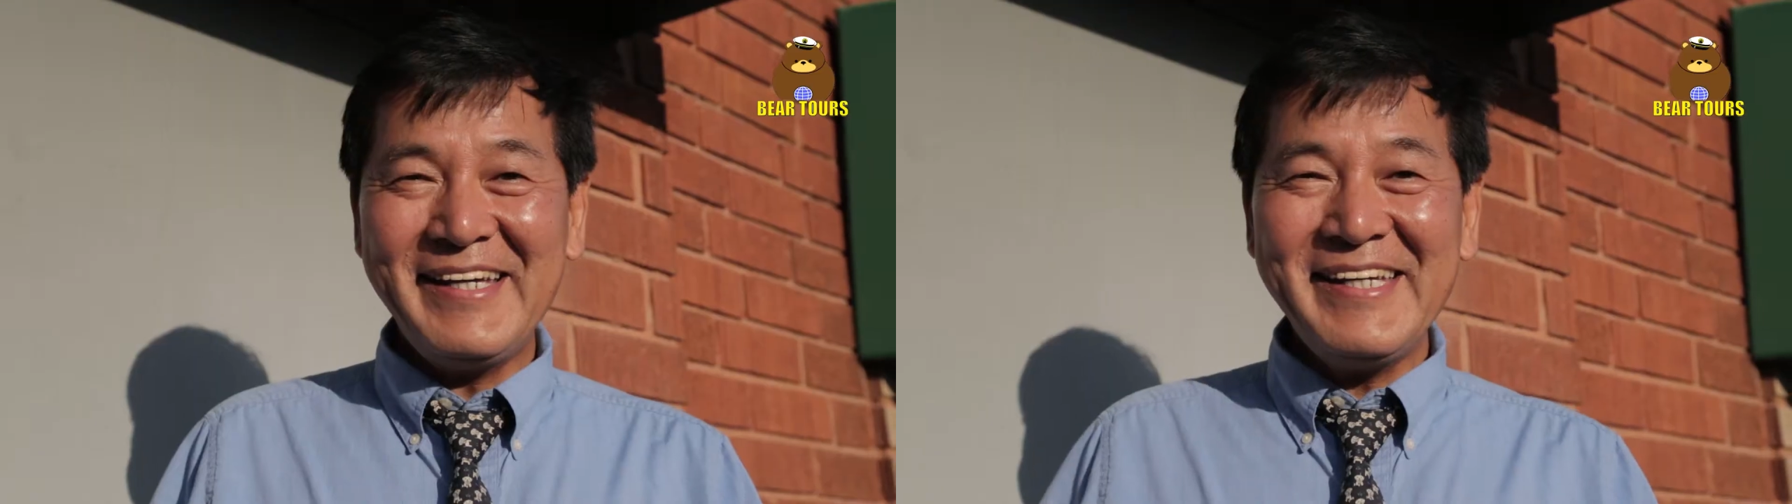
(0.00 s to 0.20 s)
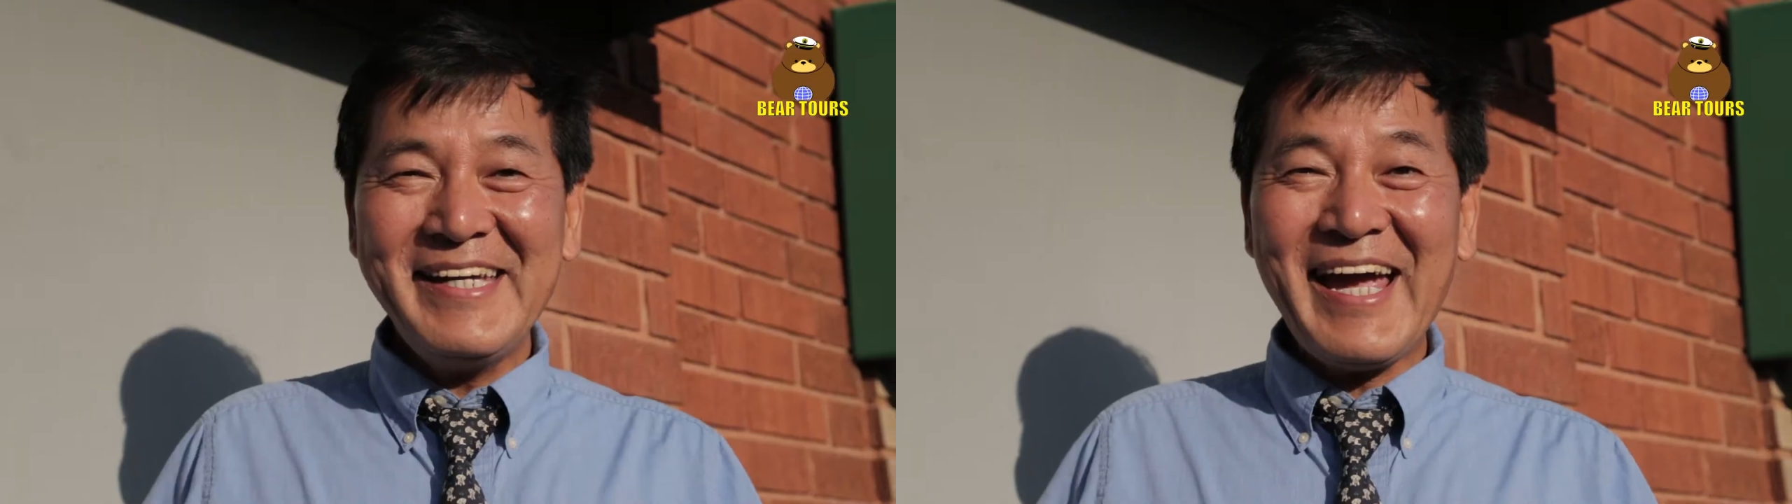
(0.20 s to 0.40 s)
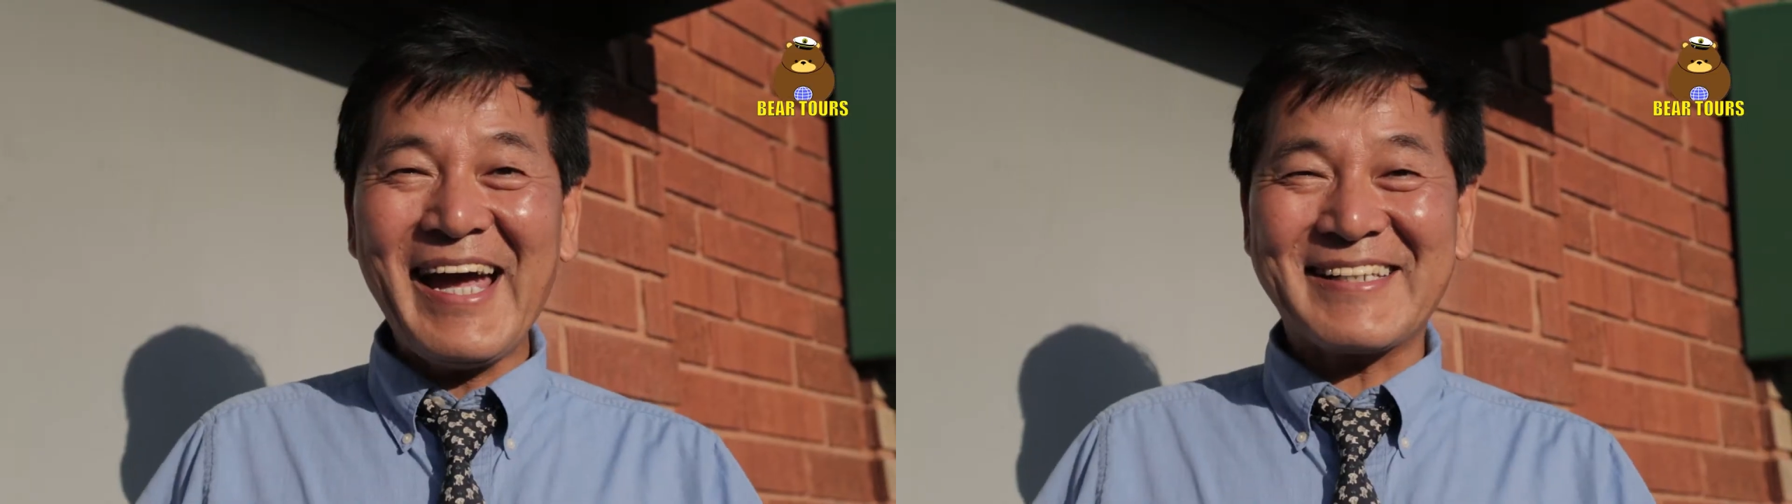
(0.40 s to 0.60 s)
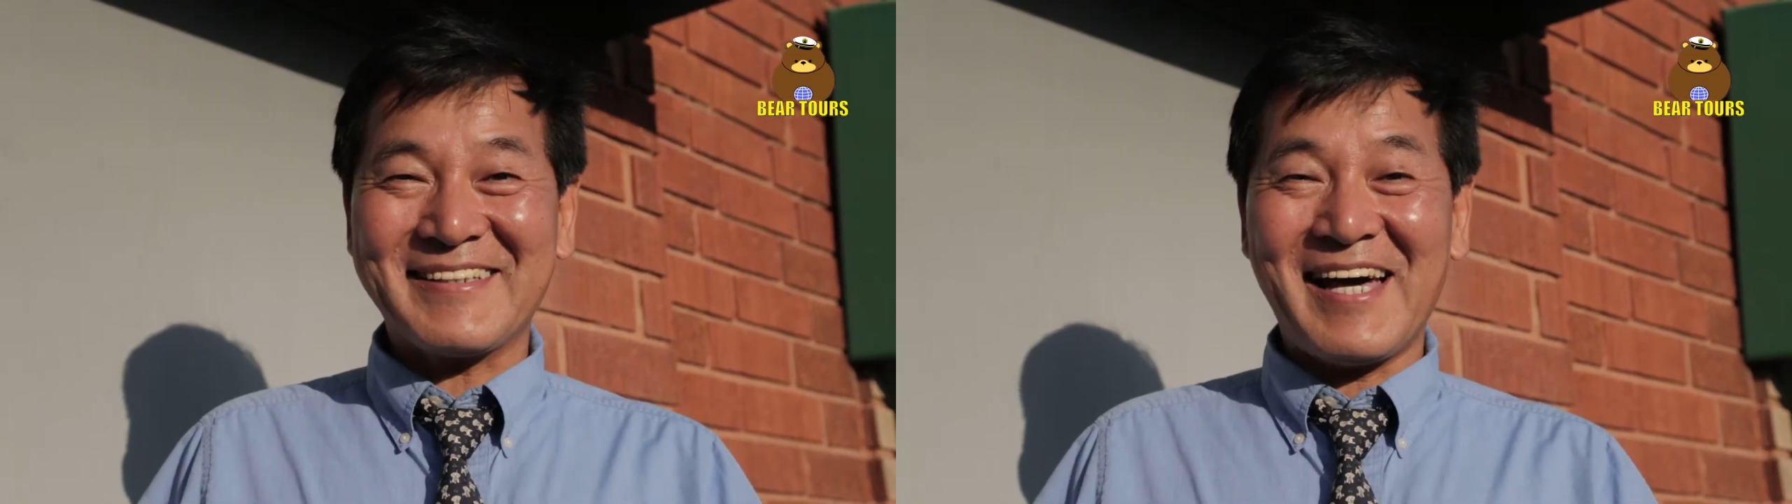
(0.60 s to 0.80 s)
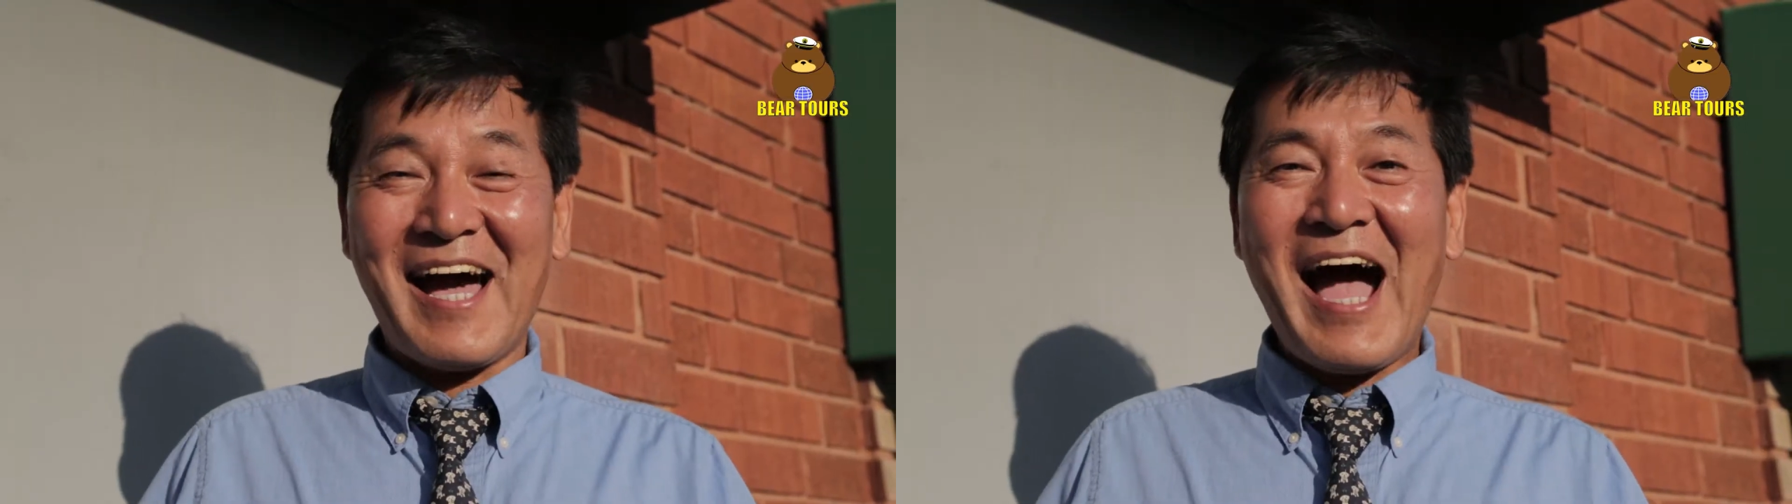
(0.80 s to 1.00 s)

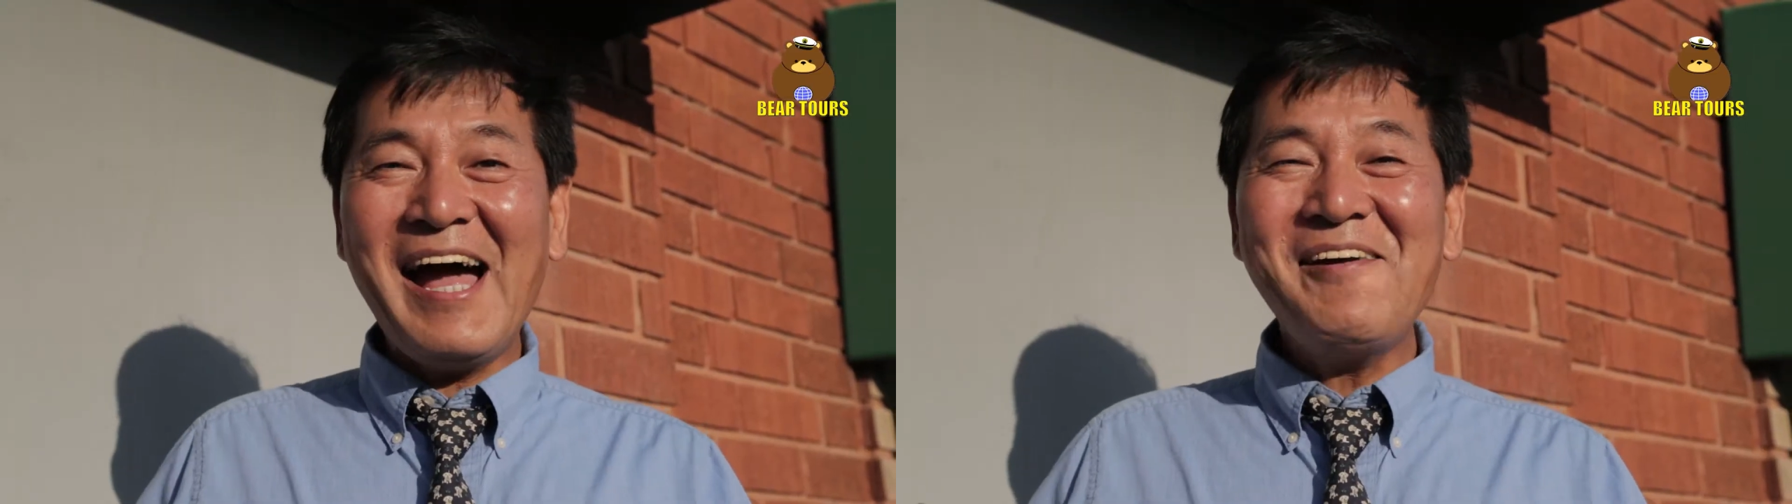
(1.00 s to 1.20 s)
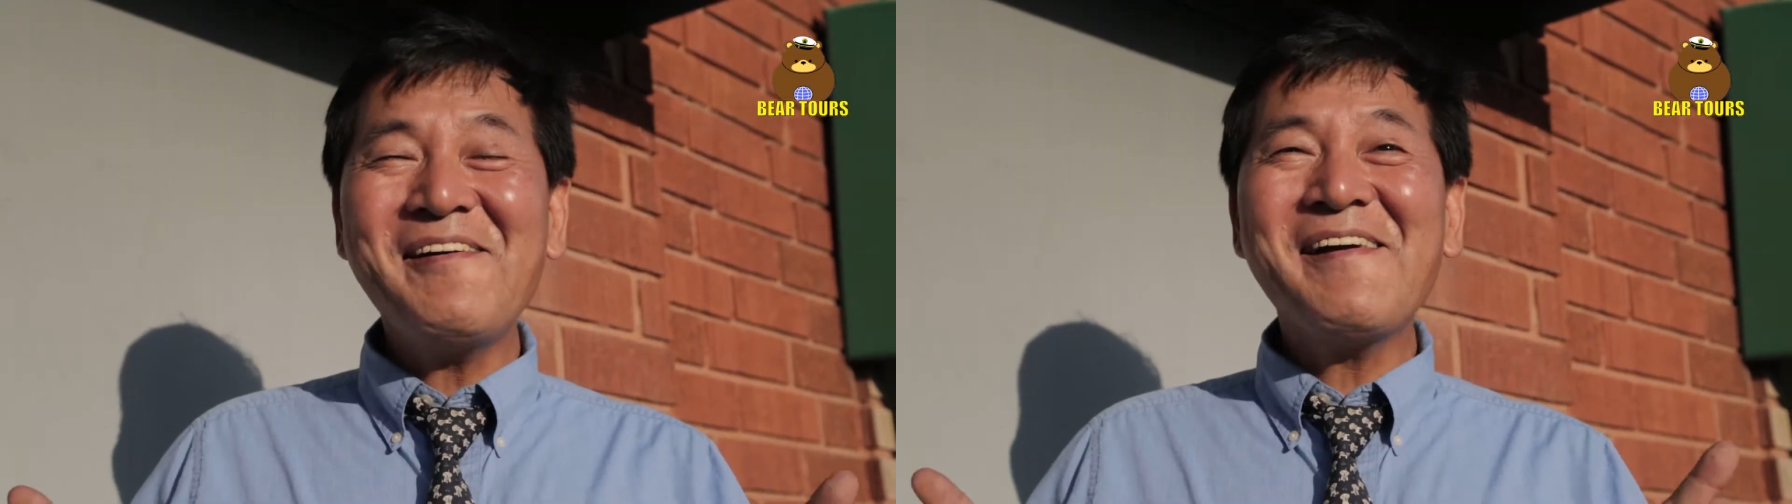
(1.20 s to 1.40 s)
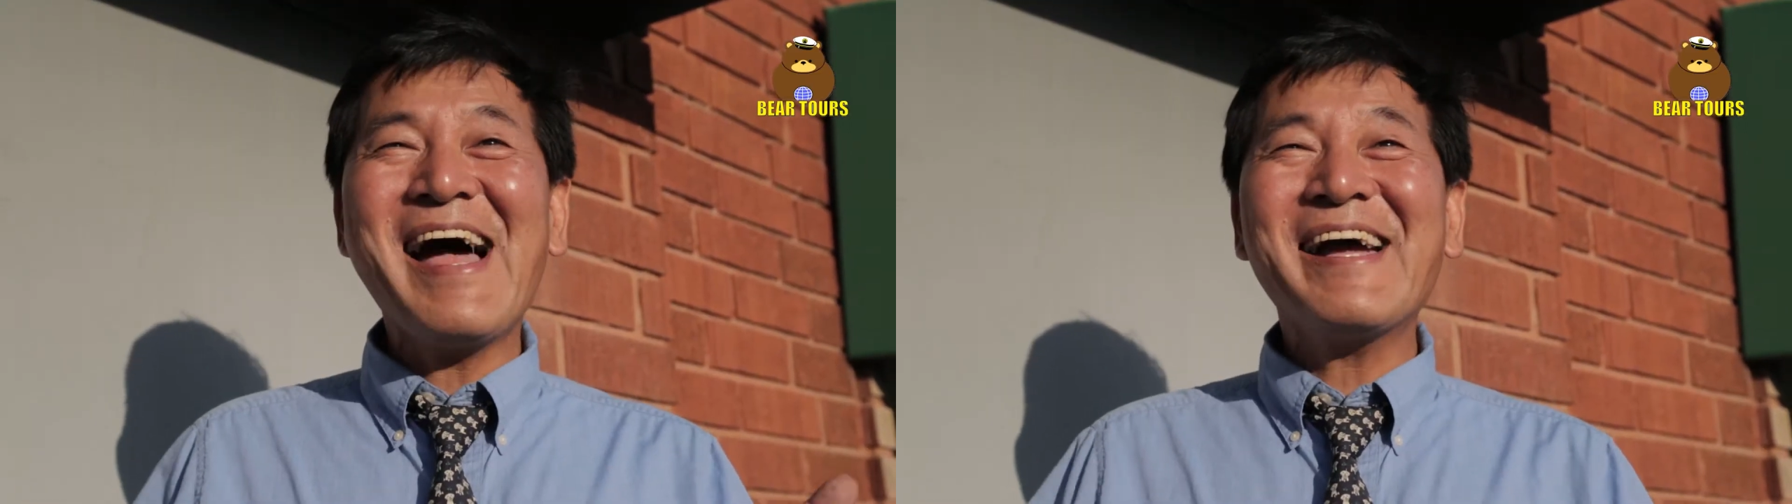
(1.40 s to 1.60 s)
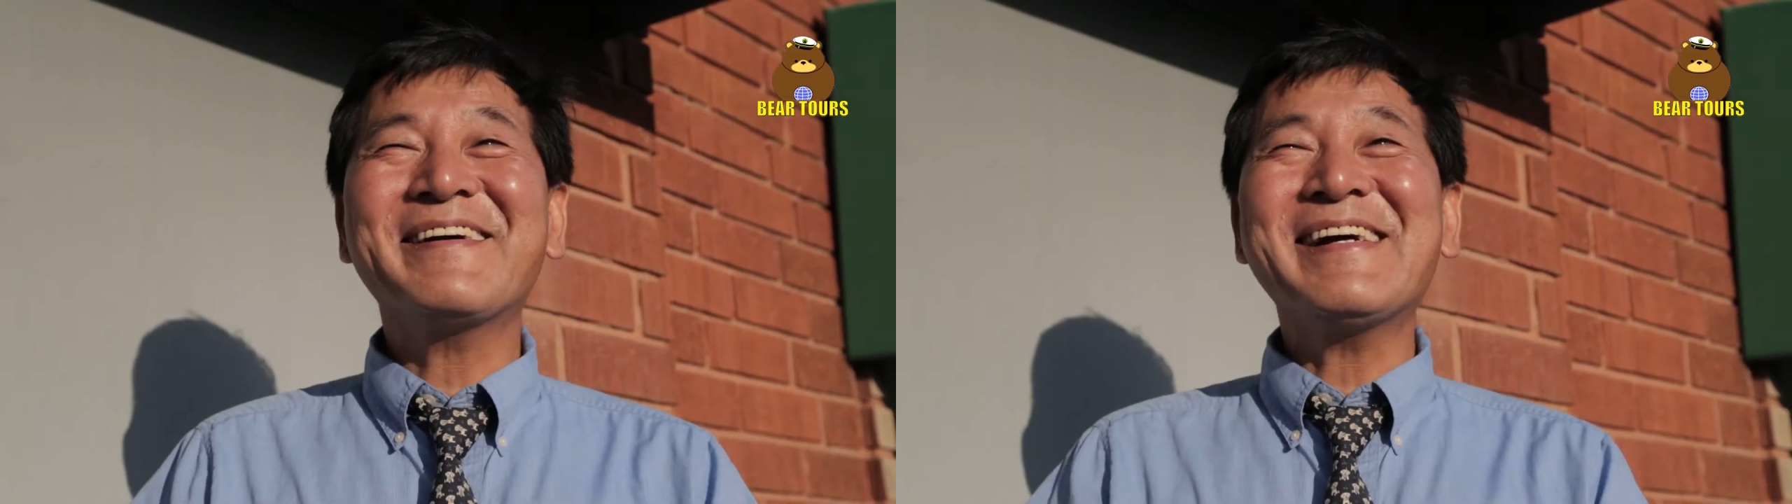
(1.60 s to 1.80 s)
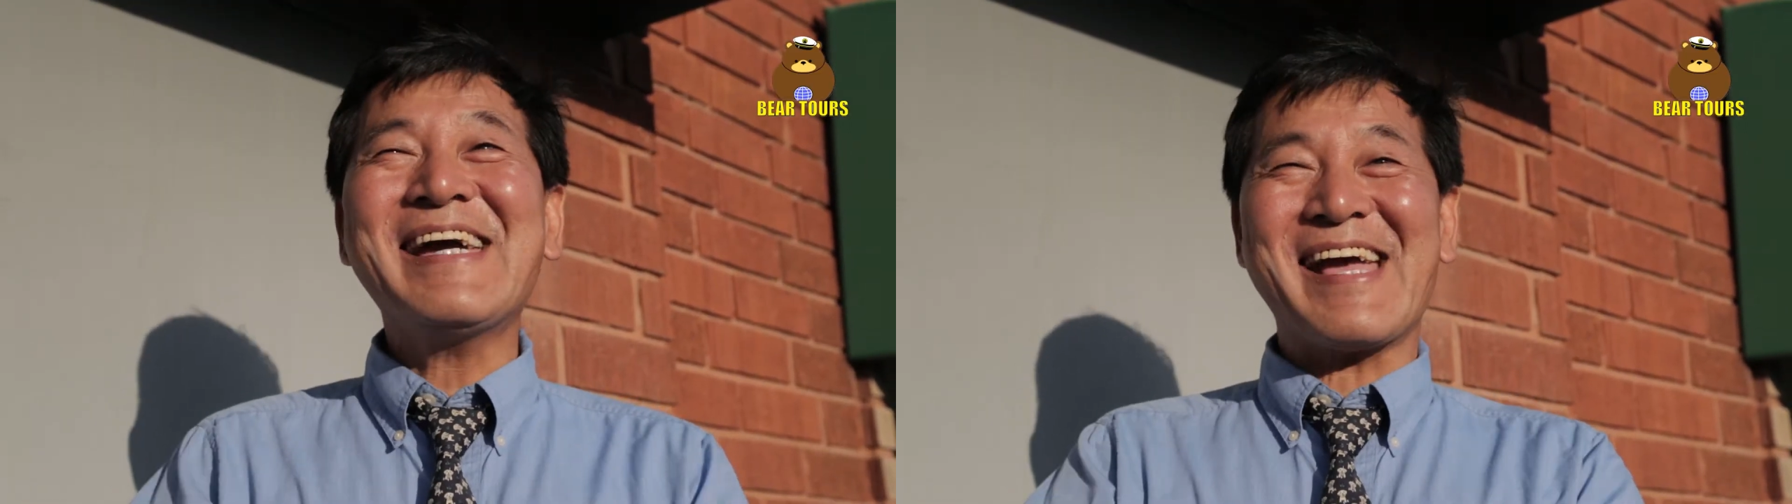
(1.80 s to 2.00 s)
Yes, I like
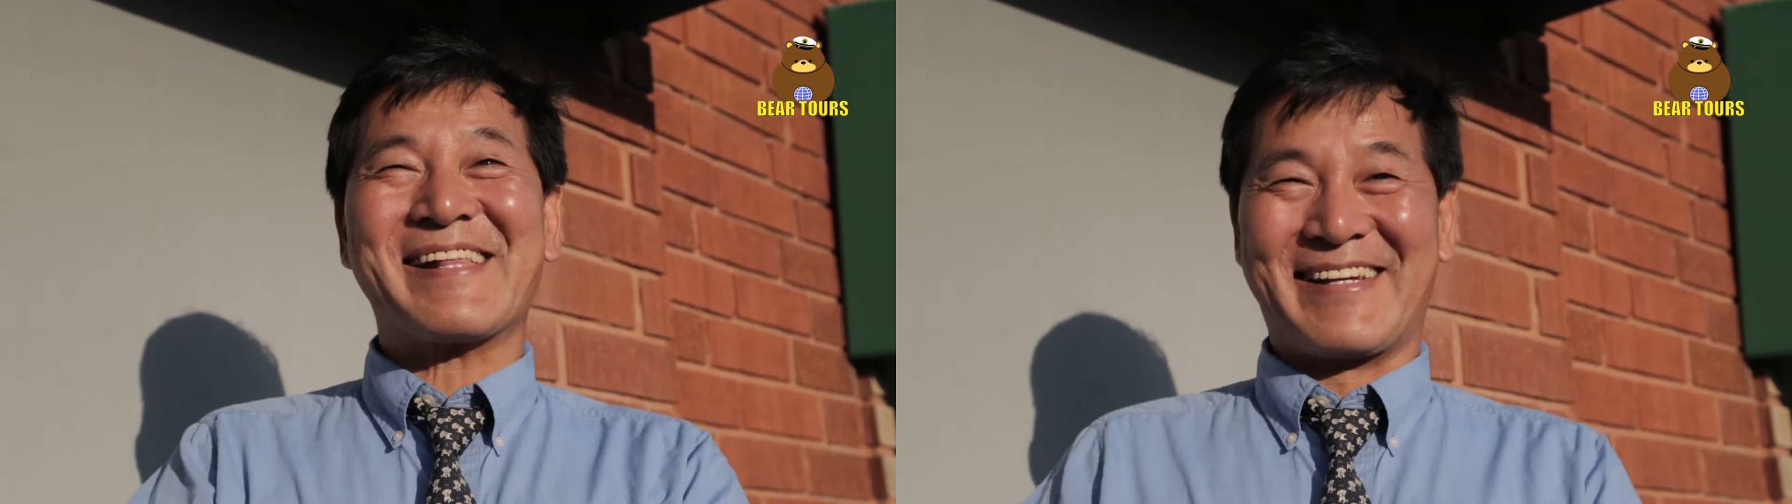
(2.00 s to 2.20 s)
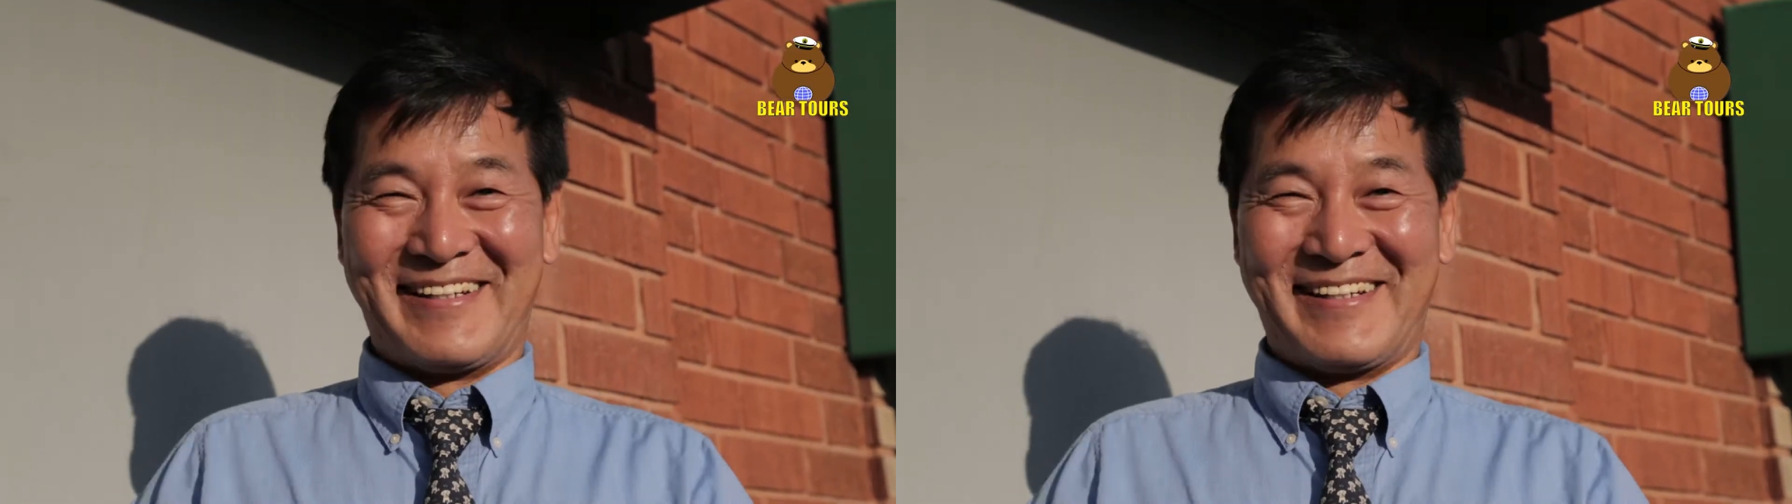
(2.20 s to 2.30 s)
it.